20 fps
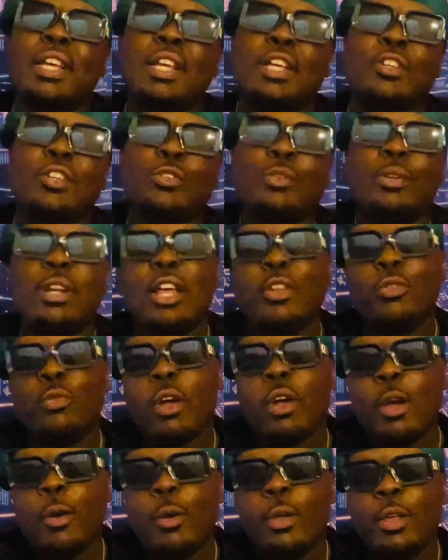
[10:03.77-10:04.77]
So that's
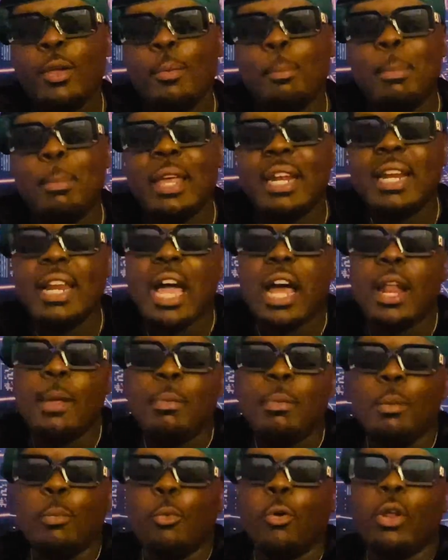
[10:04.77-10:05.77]
why men gotta
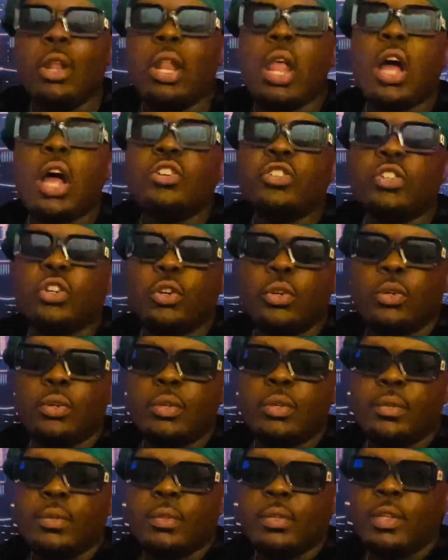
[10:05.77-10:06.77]
be more
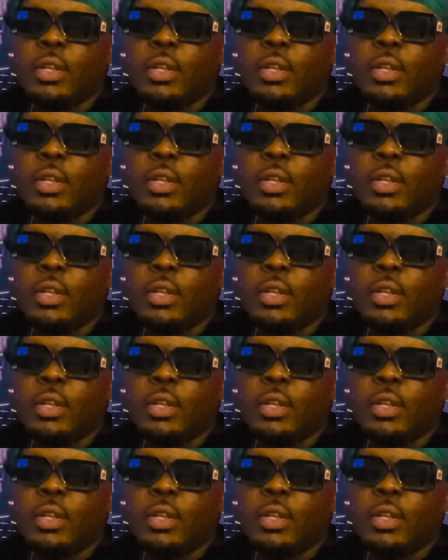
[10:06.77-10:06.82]
logical.